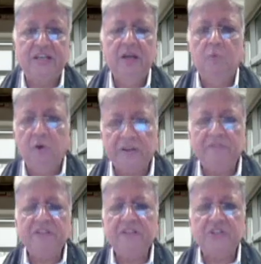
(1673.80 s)
Then
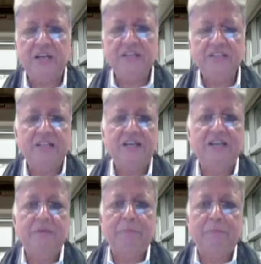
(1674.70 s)
whatever the Chinese said,
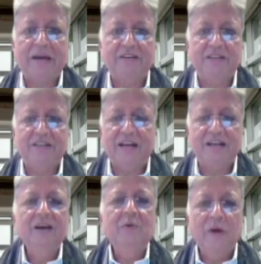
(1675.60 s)
he parroted
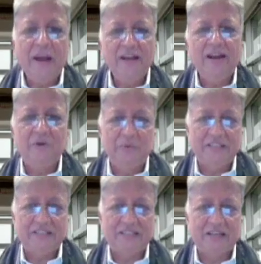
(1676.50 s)
that. Where are
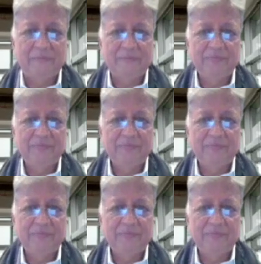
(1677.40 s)
we, sir?